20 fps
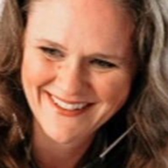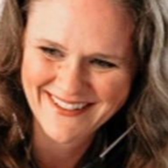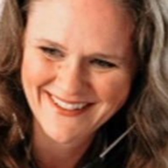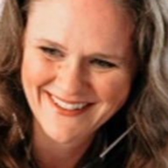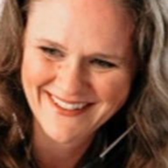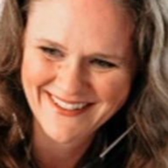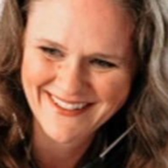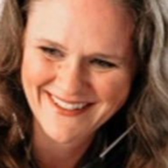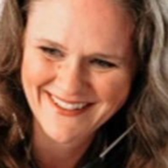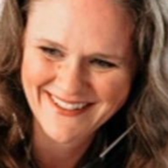
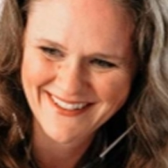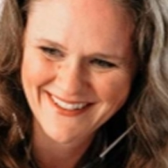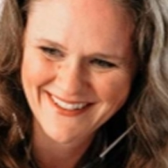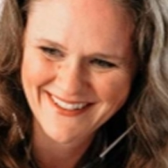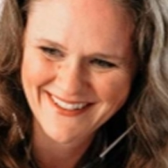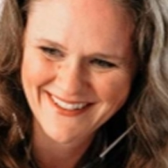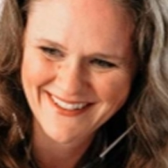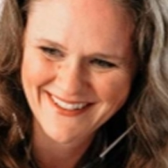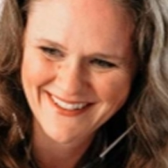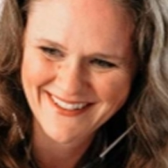
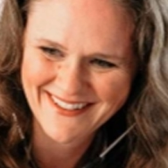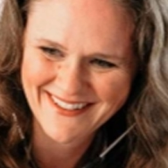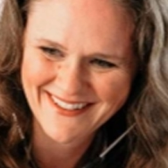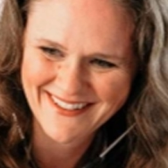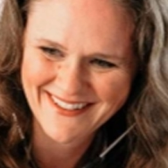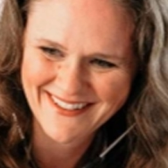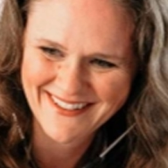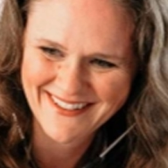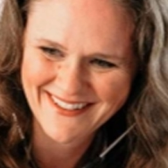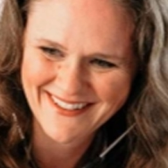
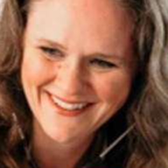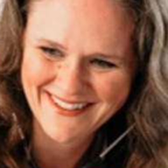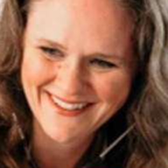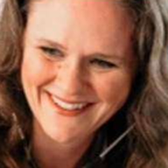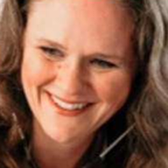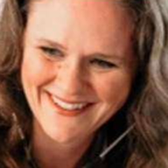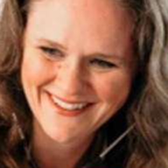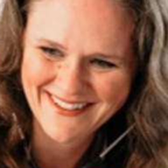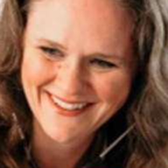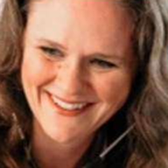
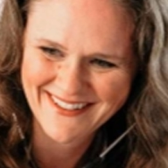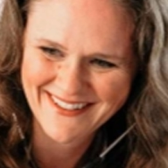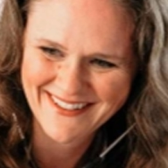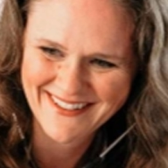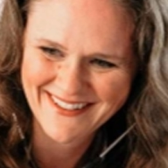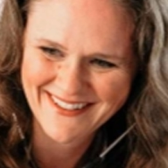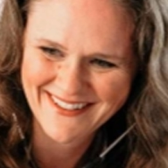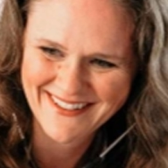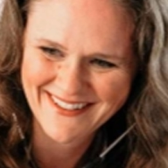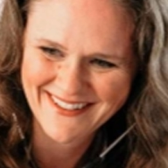
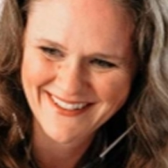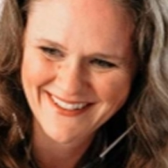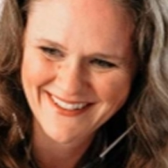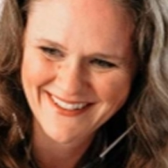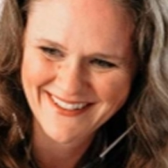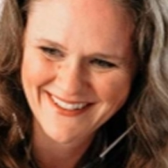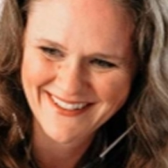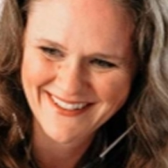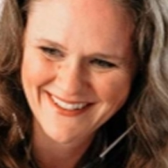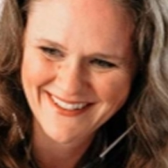
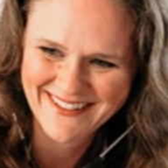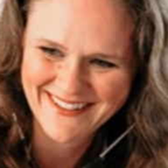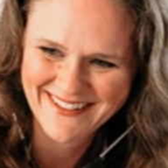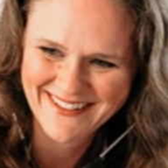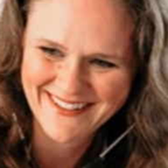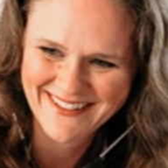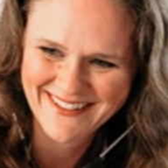The face doesn't move, so there is nothing to read.